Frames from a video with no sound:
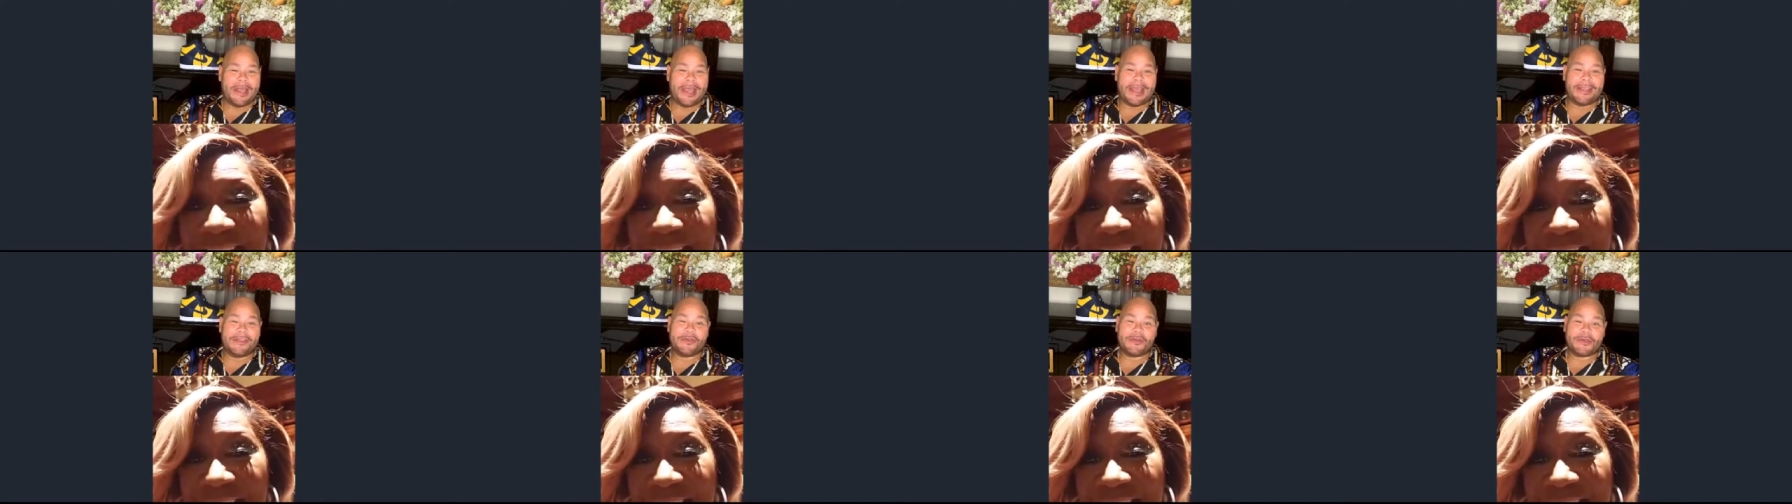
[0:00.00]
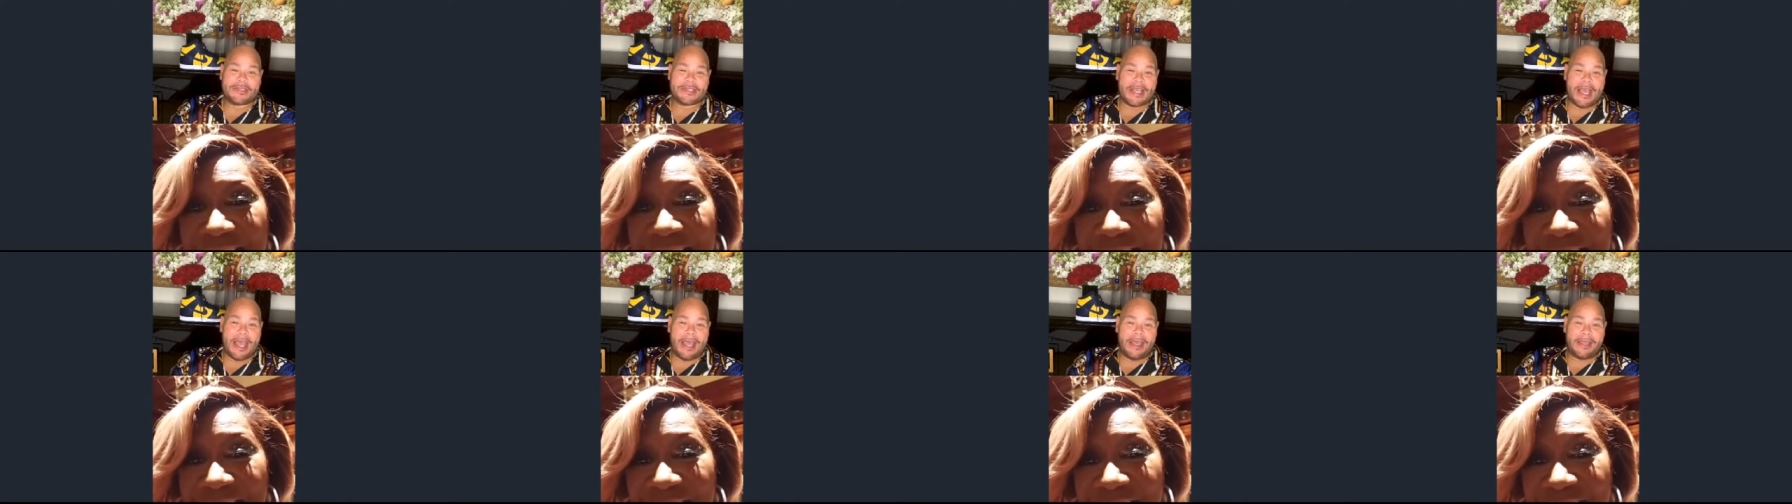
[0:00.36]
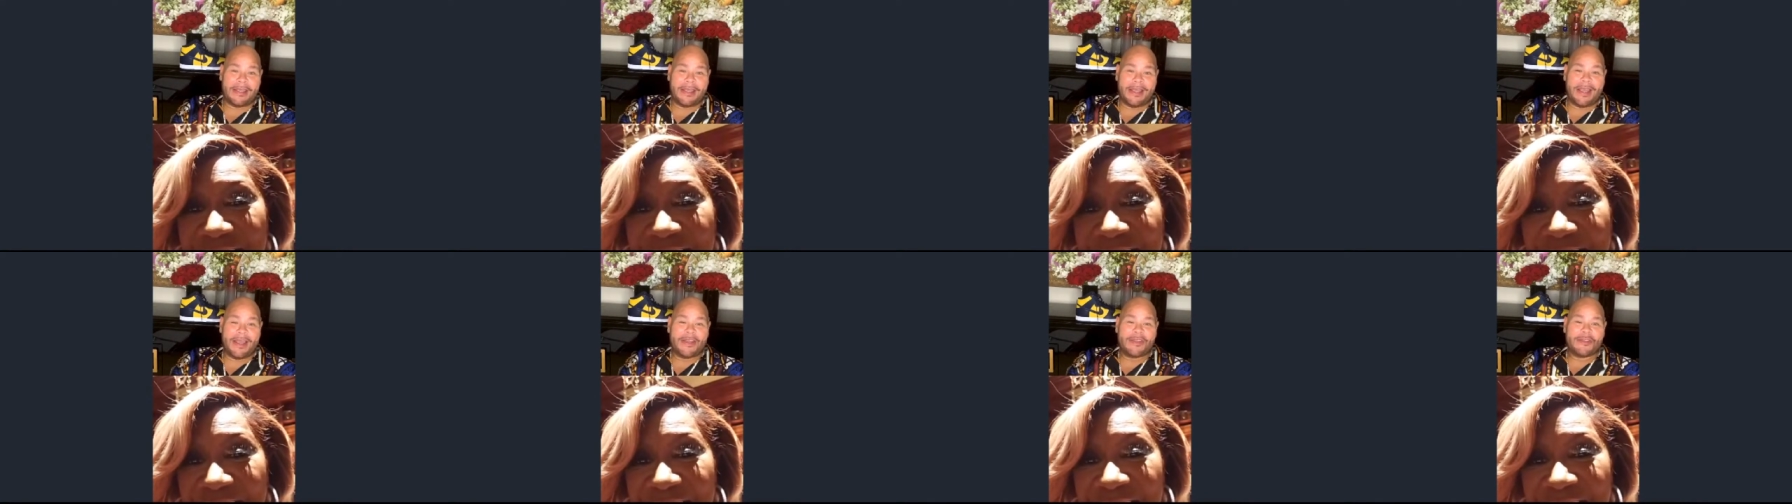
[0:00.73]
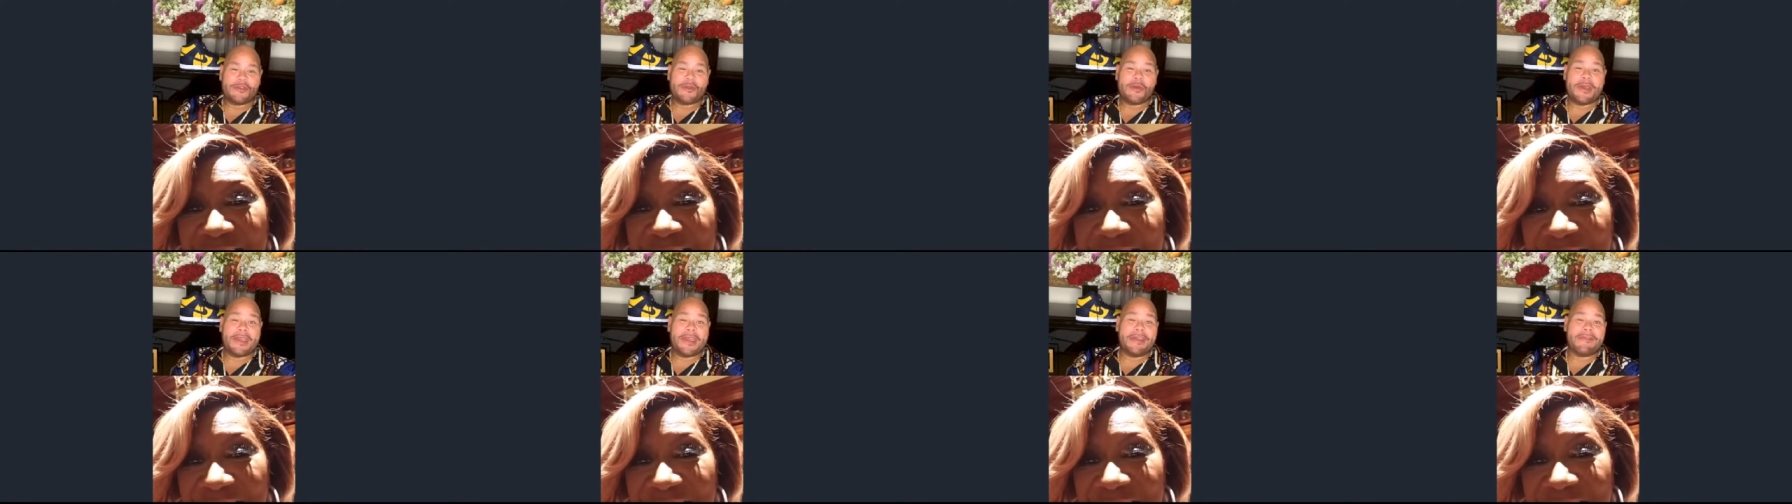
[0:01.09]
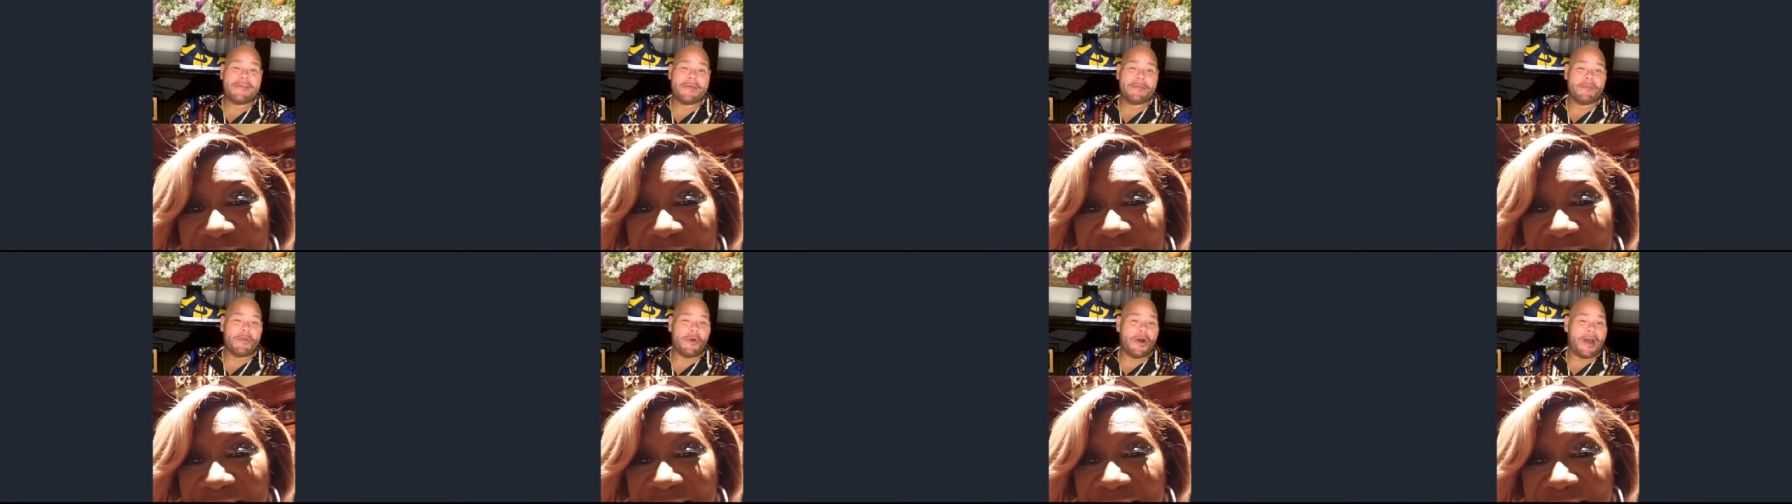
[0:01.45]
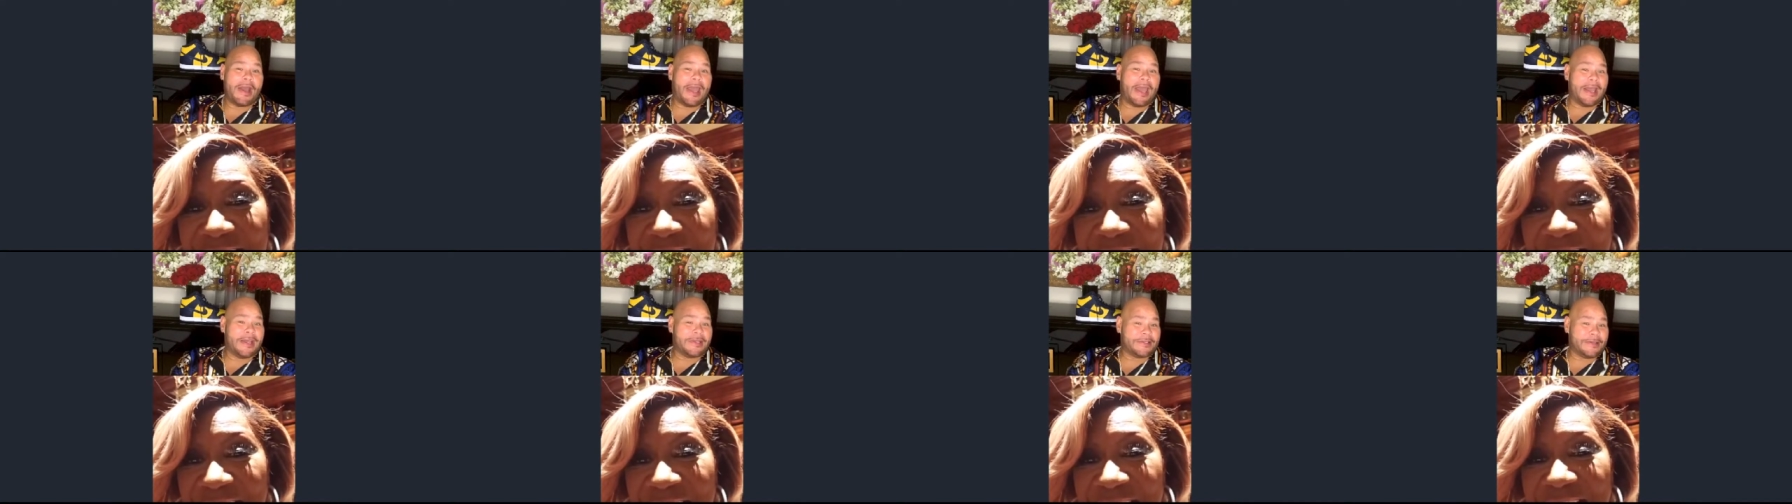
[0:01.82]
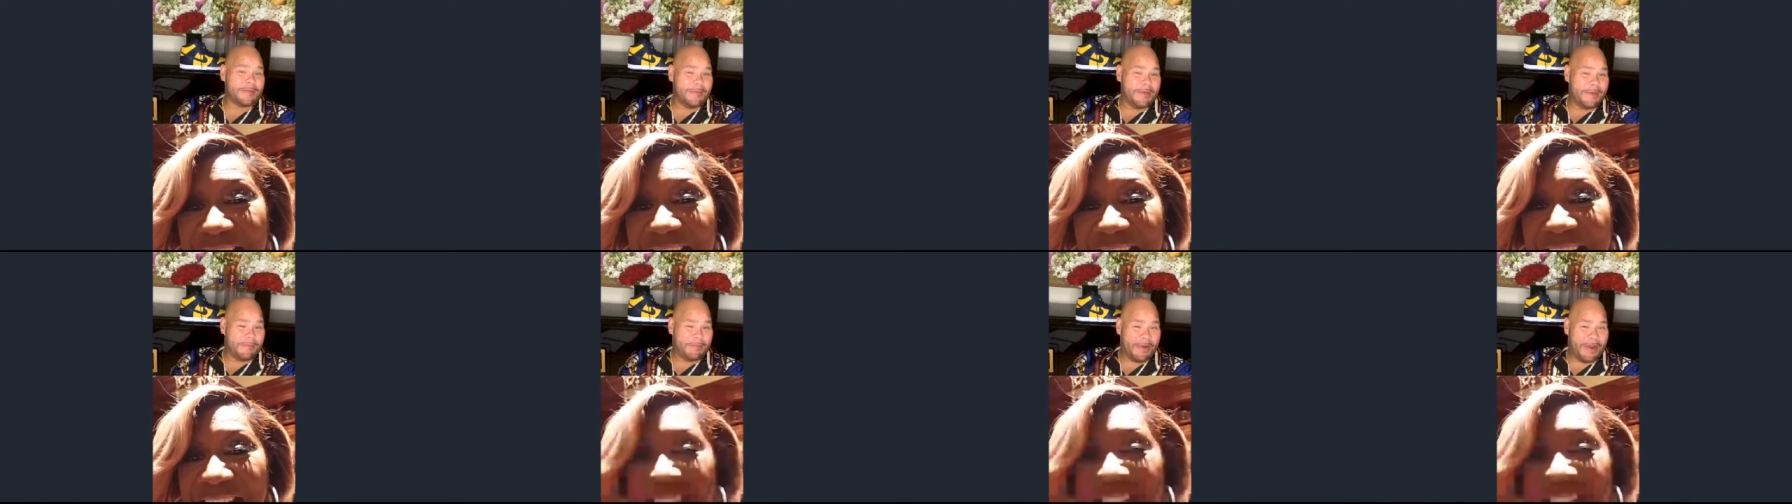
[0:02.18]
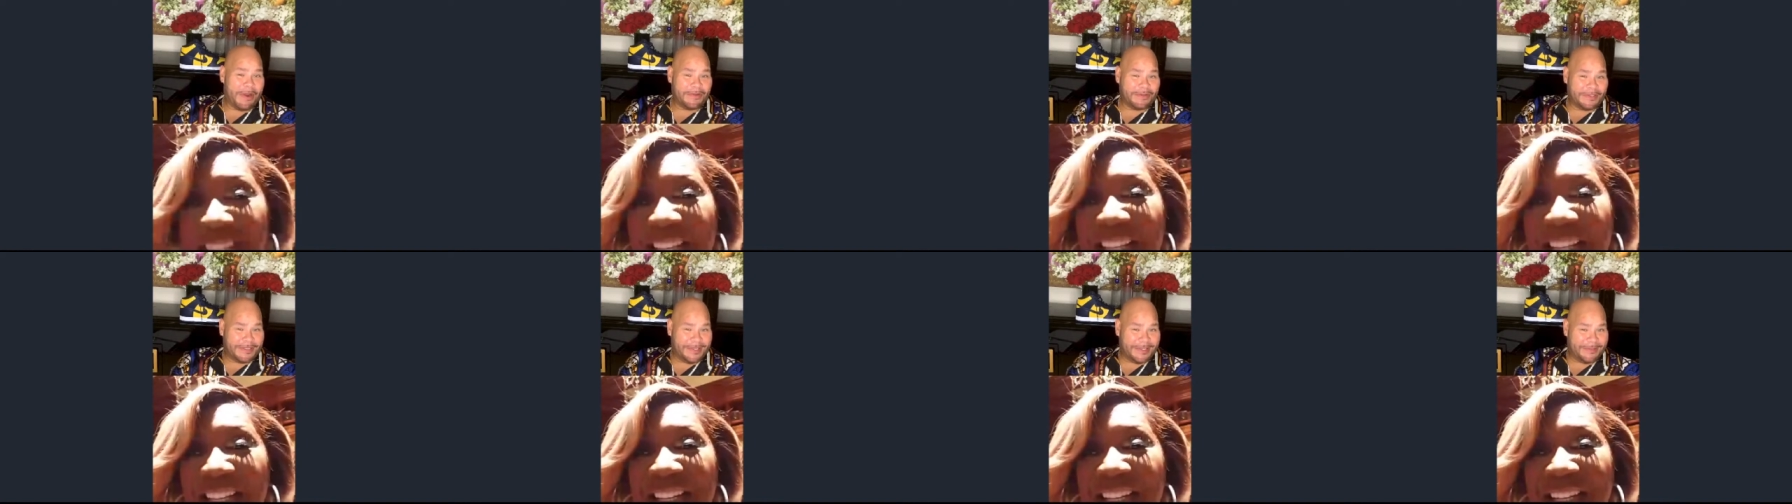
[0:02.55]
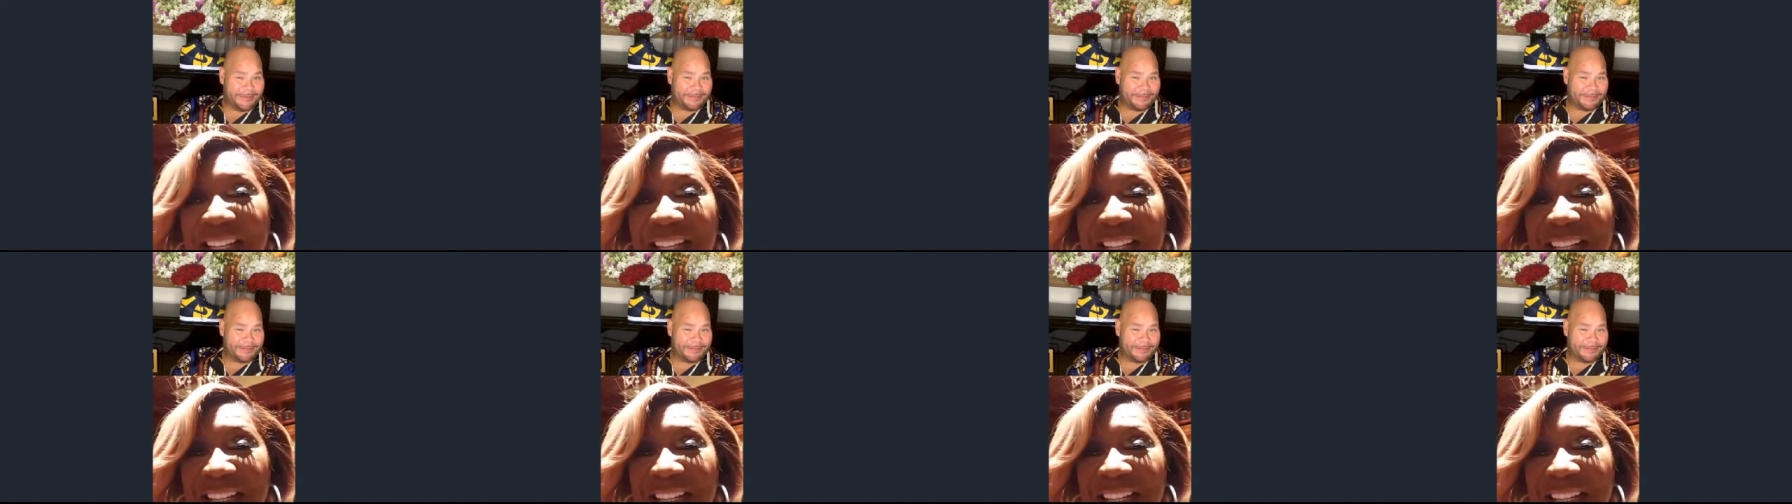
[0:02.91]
And you said, you even more handsome in person.